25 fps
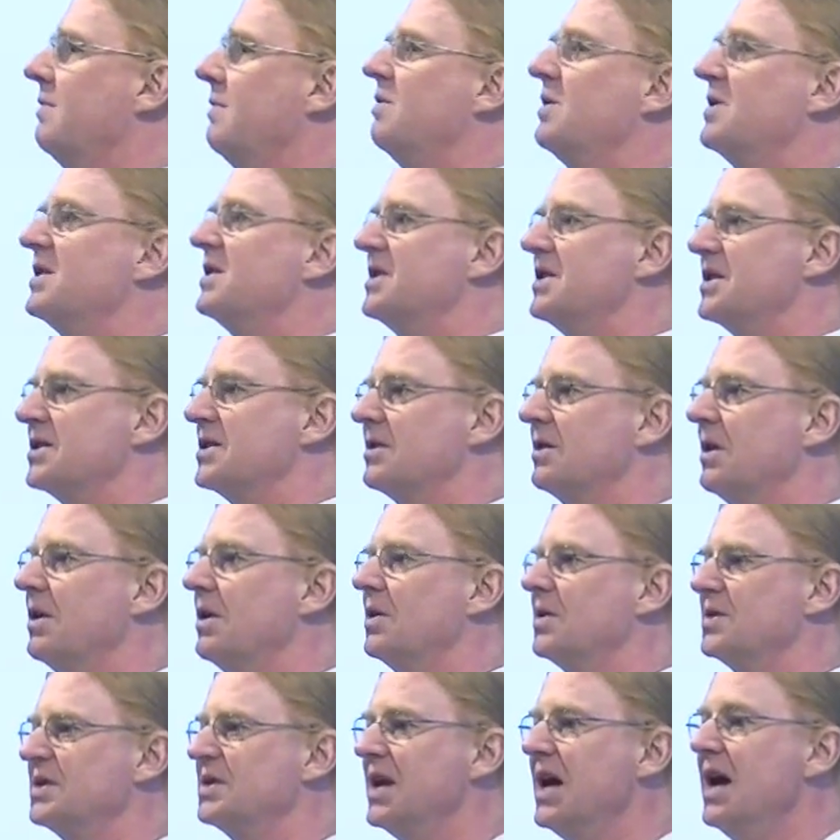was
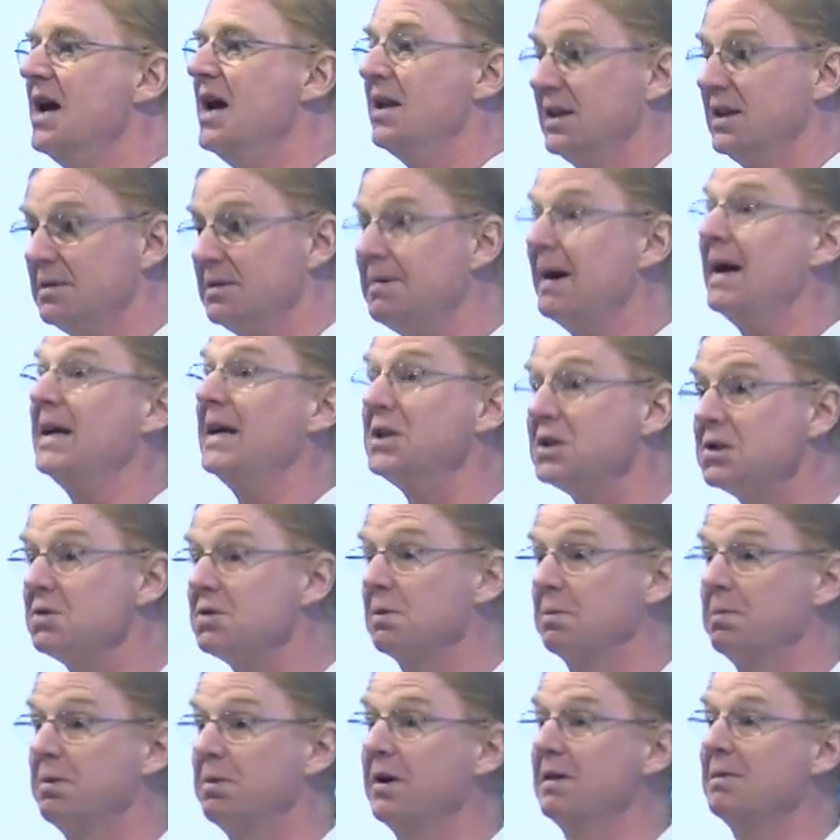disclosed, these patches
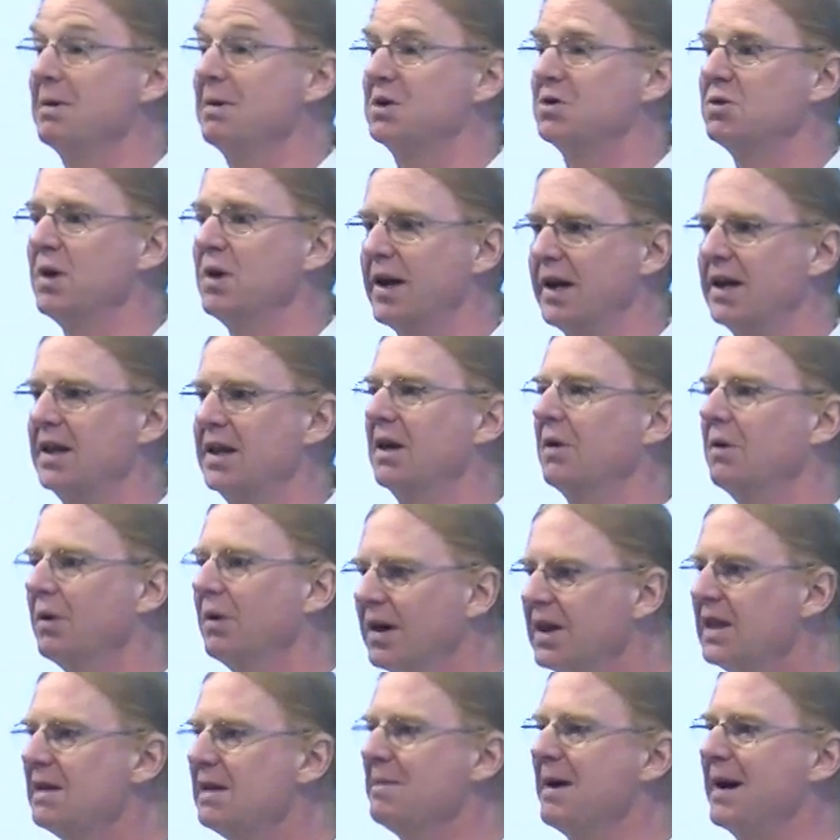were pretty much ready. They were
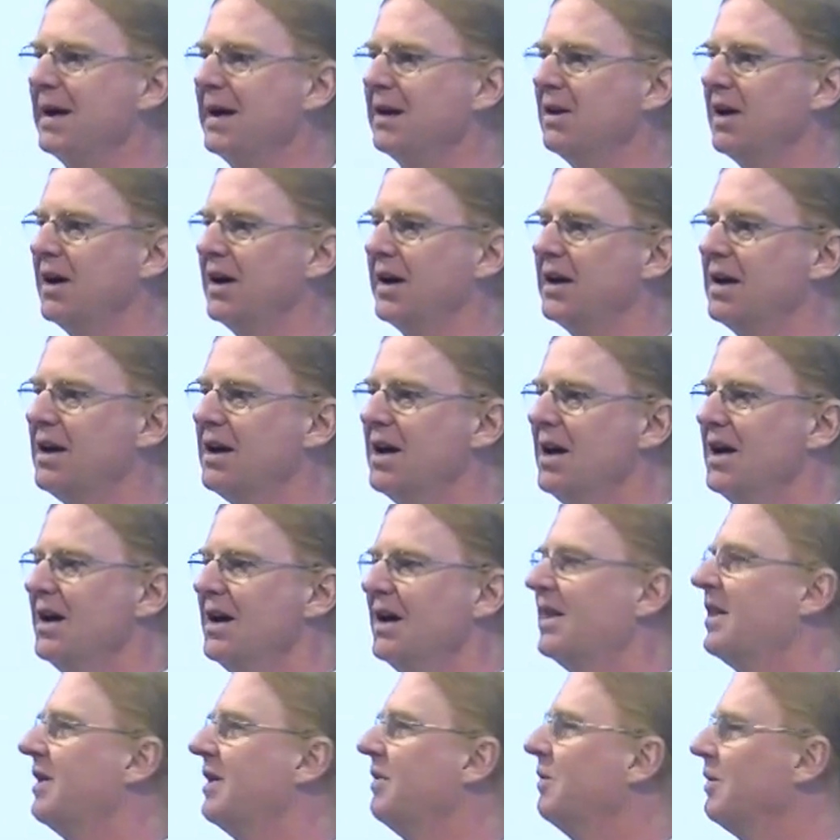in the main line.
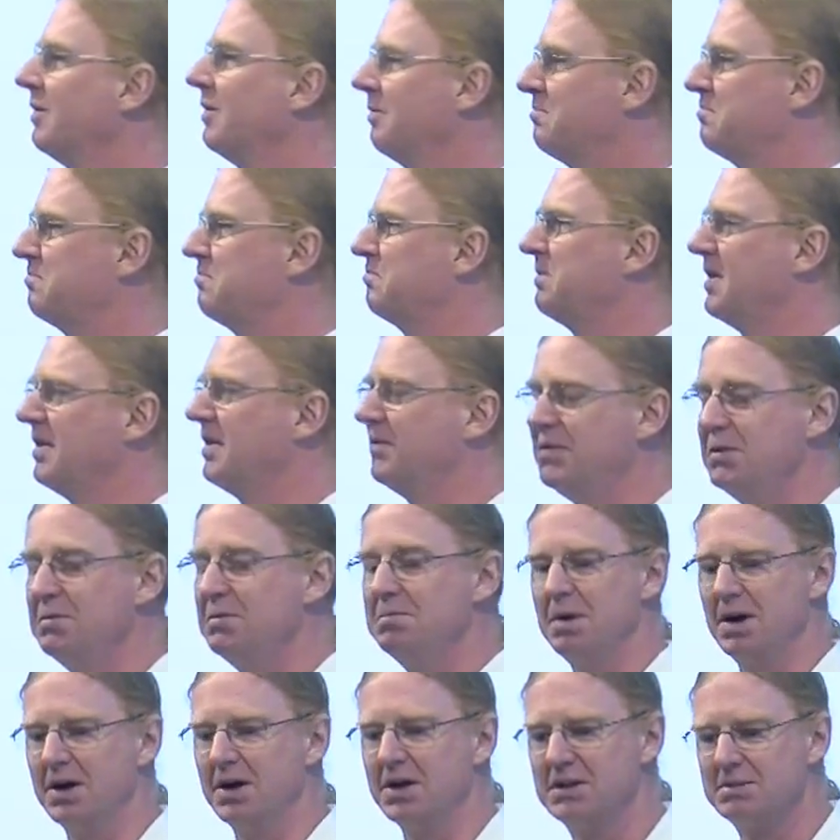There were a few
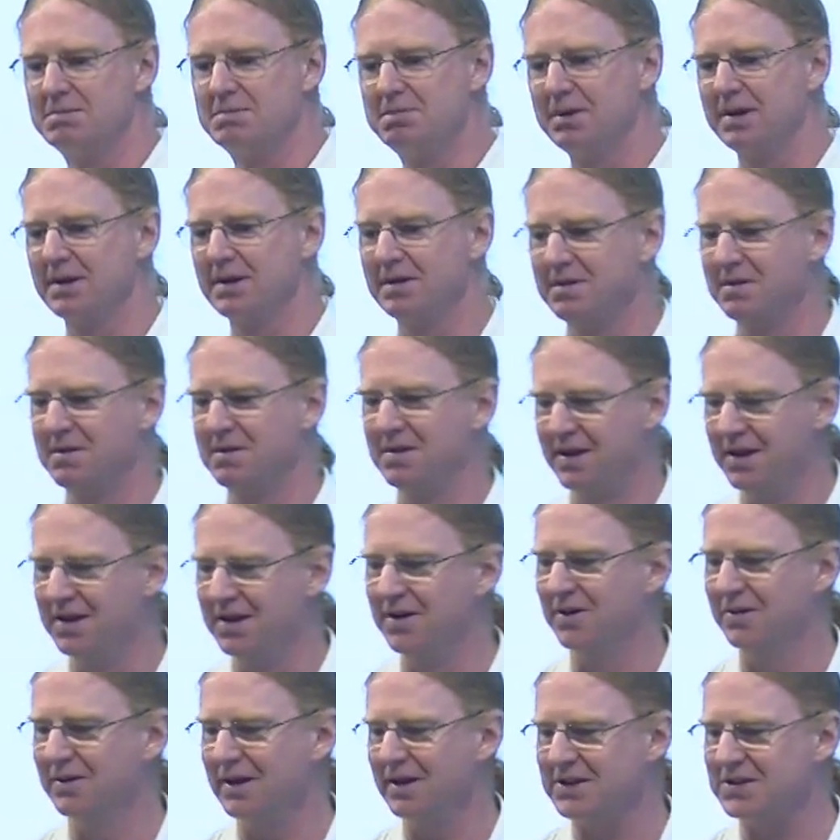bugs, but
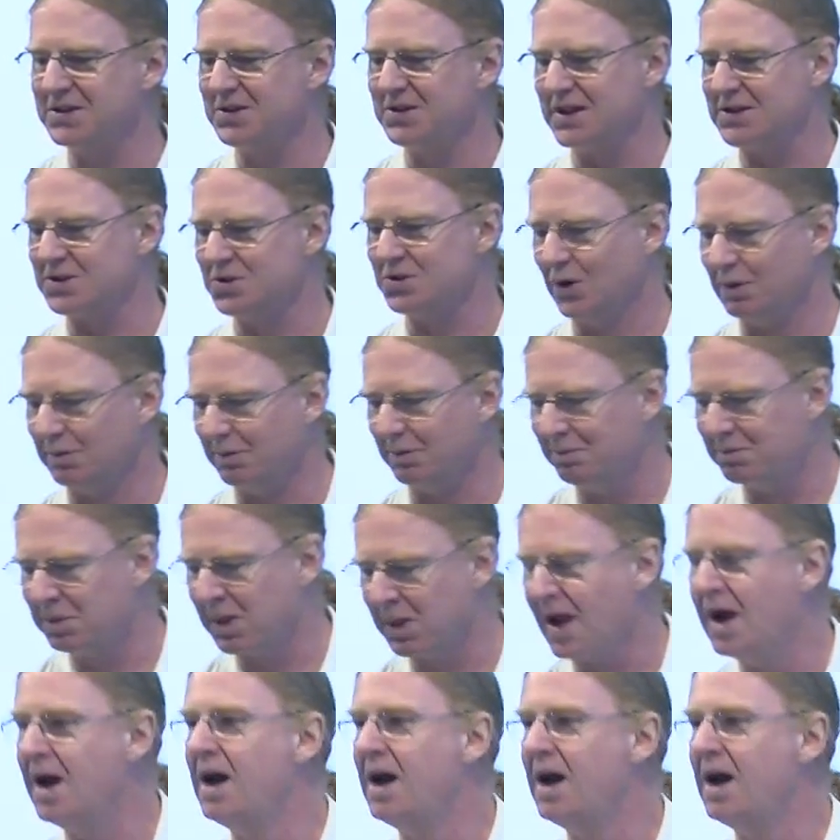that's normal.